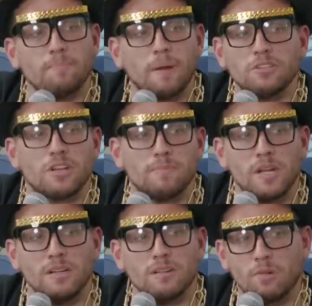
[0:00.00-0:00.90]
I pitch
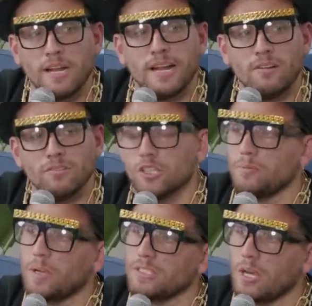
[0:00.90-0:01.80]
something right now? Please,
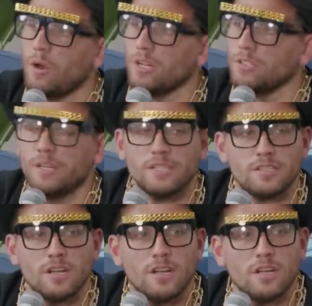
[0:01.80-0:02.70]
just because I want to do this.